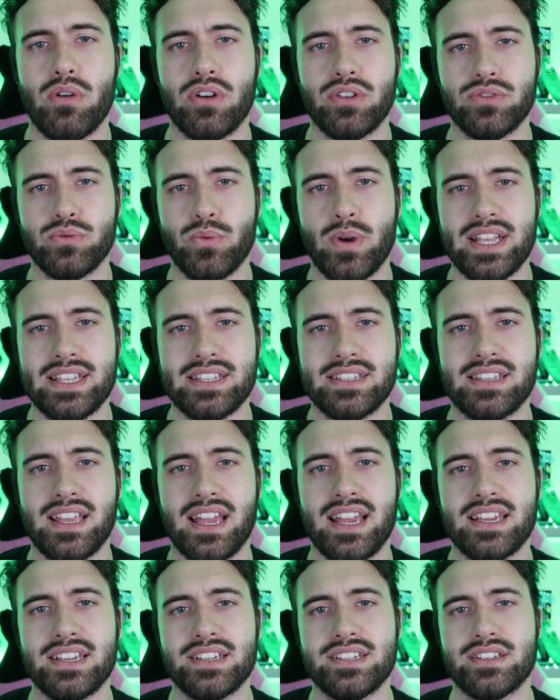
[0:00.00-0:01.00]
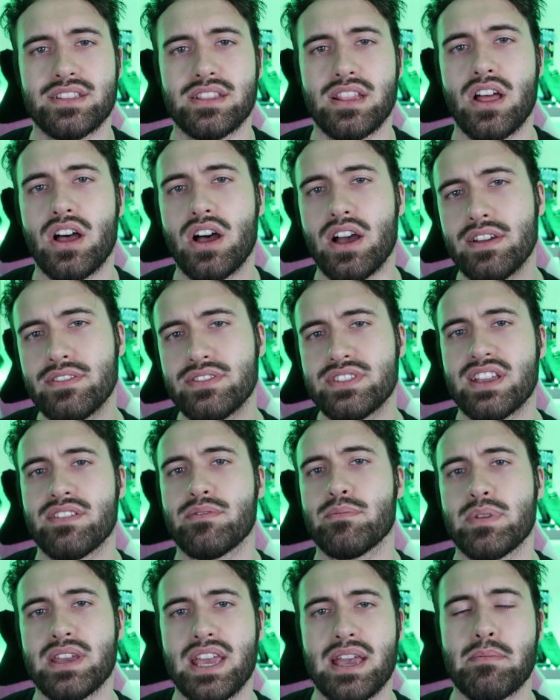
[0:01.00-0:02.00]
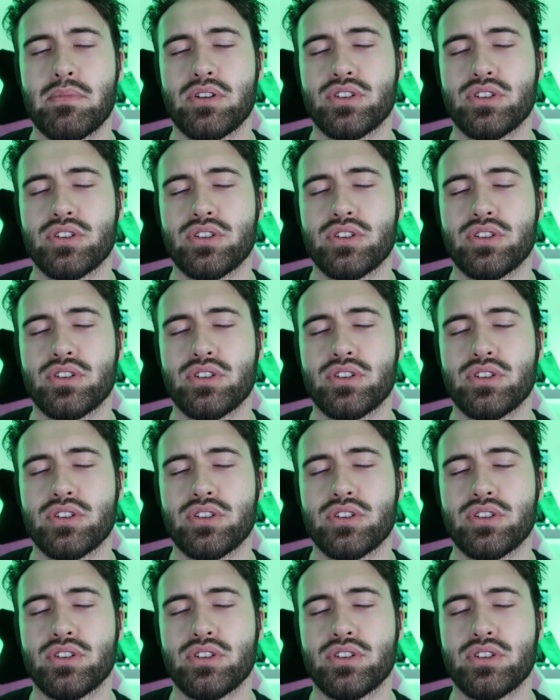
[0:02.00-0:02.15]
on Wednesdays live 7 p.m.